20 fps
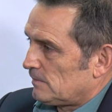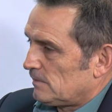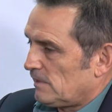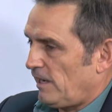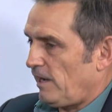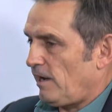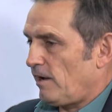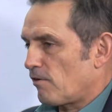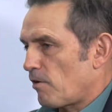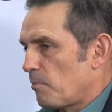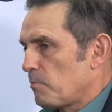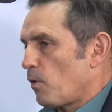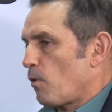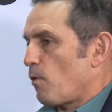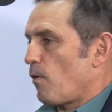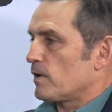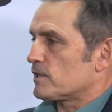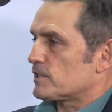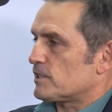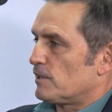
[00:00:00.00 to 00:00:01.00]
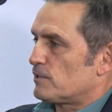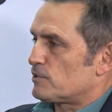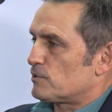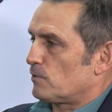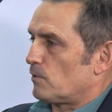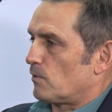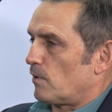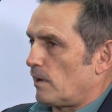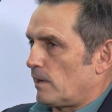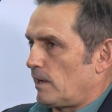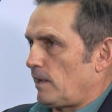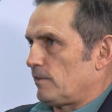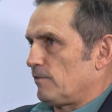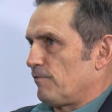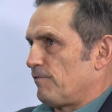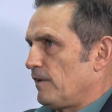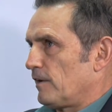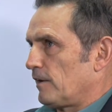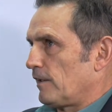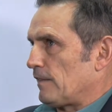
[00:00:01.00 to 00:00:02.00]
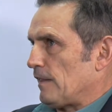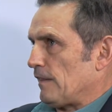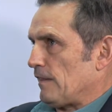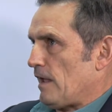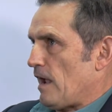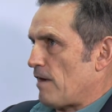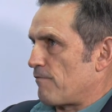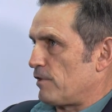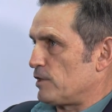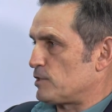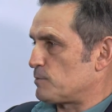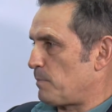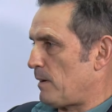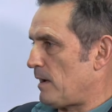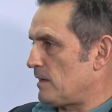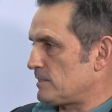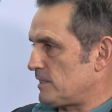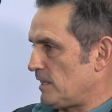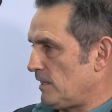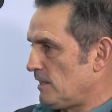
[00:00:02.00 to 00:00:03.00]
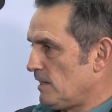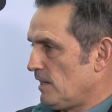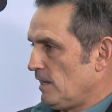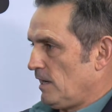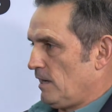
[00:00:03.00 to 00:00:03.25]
yeah. Here, I'm not quite so sure. I get the feeling that the average punter,